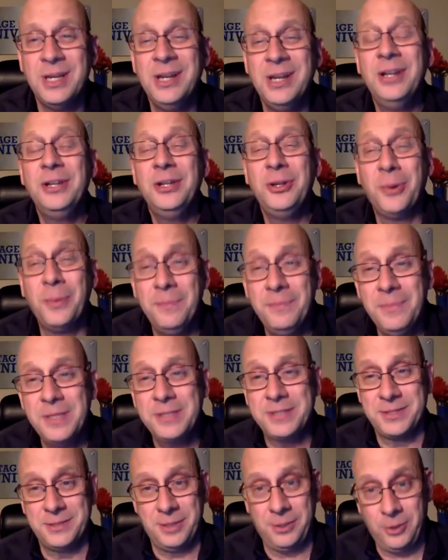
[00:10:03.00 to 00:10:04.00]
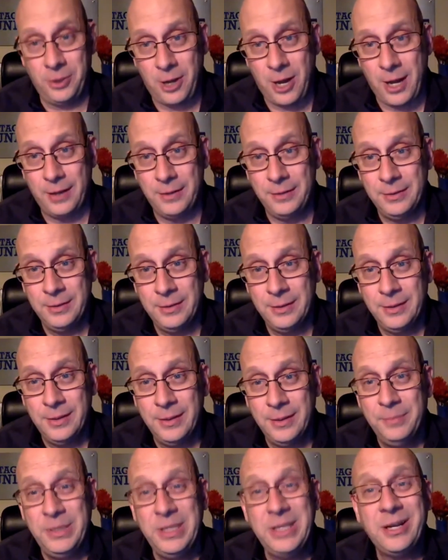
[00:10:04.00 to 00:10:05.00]
you're missing a lot
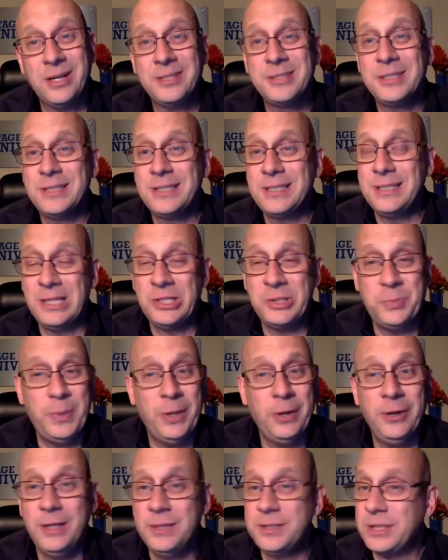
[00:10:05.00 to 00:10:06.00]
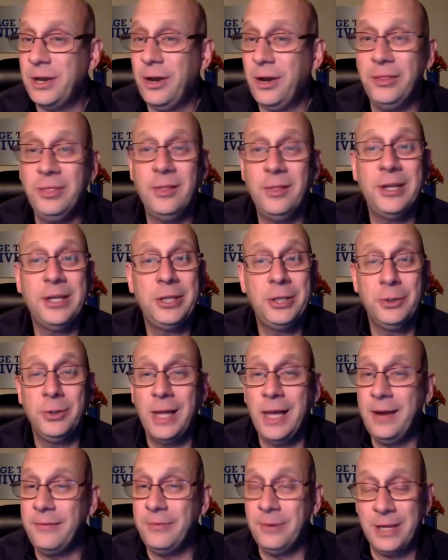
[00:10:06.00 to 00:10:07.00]
because it's an experience unlike you'll
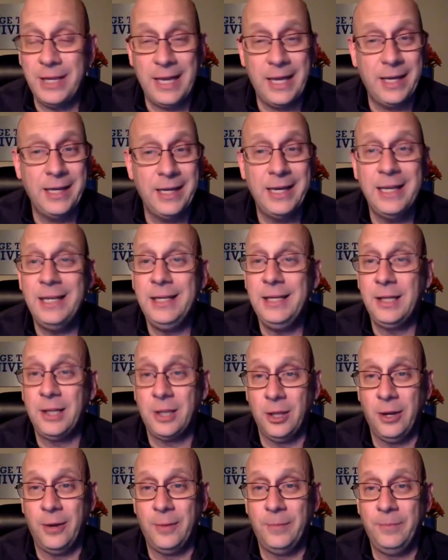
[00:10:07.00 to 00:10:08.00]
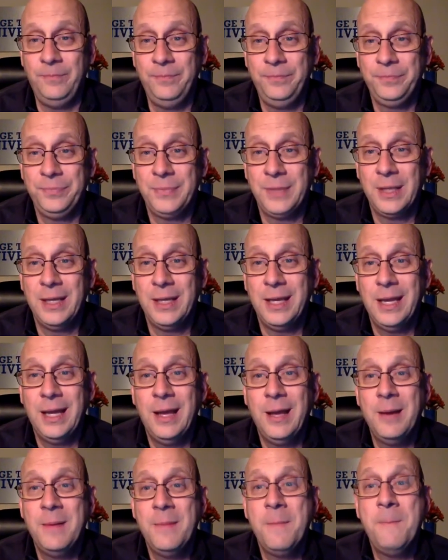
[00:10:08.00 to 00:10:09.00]
ever get at any club.
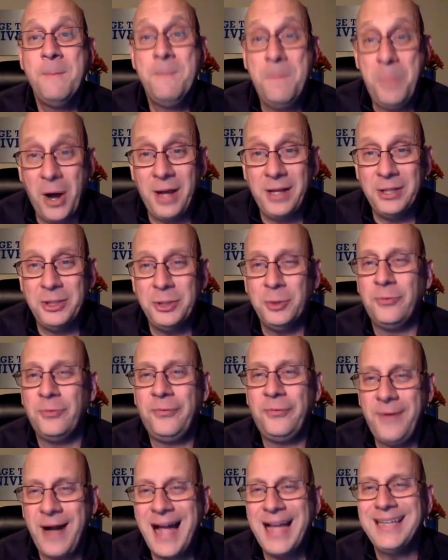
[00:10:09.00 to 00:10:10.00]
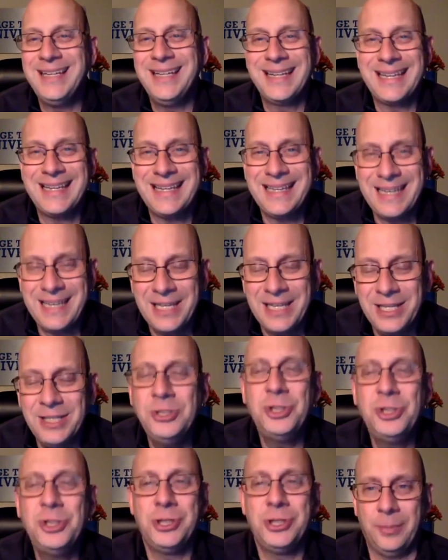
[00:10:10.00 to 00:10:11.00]
But you'll find a
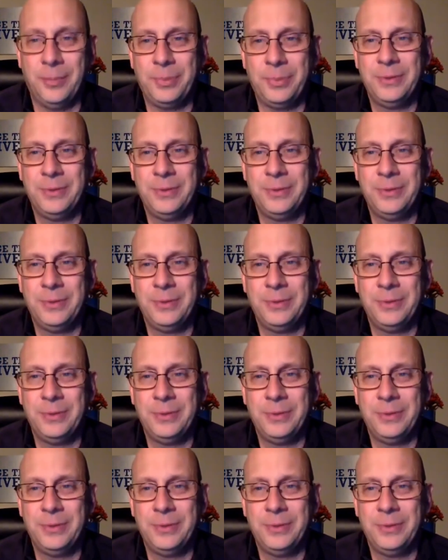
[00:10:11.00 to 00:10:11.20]
kinship